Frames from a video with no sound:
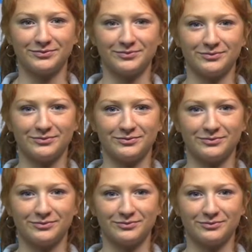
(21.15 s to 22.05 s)

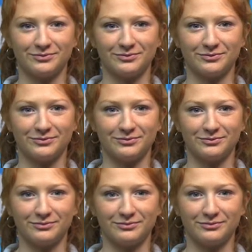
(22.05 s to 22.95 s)

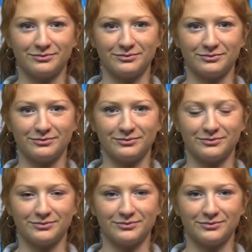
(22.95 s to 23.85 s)

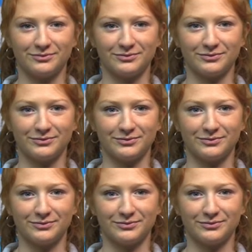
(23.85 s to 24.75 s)

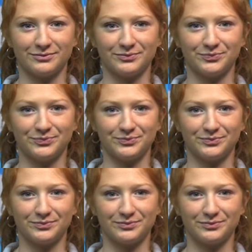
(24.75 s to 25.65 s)

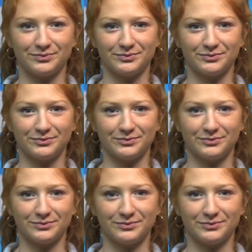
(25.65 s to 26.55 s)

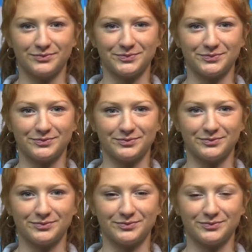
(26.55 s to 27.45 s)

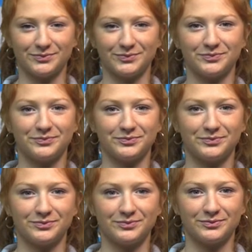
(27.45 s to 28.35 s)

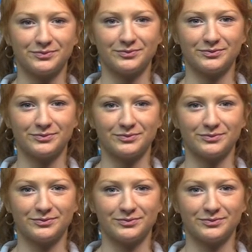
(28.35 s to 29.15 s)
(silent)